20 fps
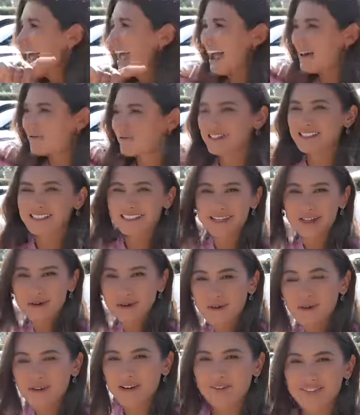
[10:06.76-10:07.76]
Every
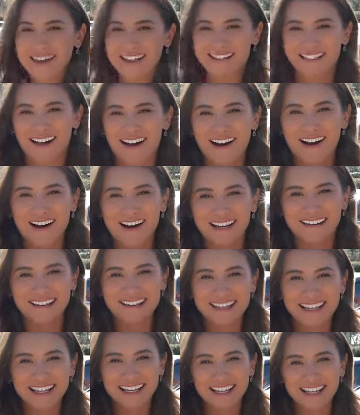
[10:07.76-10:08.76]
single one of these
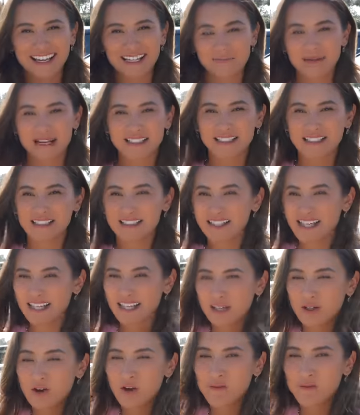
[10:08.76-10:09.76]
cars is basically
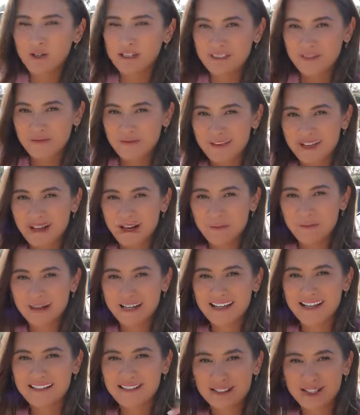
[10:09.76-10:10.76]
taking golfers and
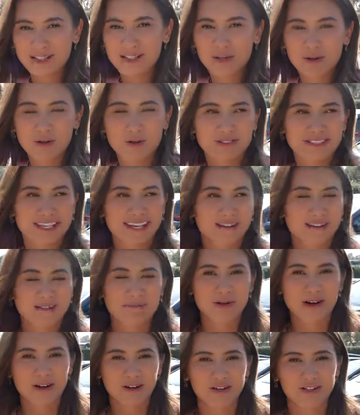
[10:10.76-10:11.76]
VIPs to the course here
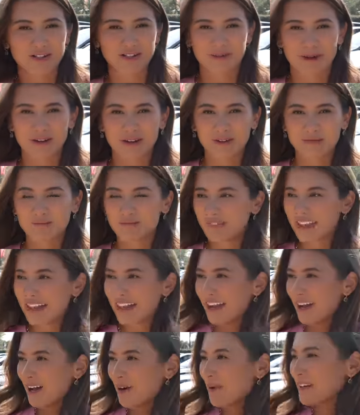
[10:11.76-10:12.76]
at Marco Simone,
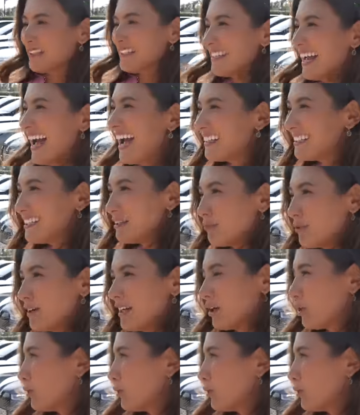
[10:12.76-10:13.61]
which is actually pretty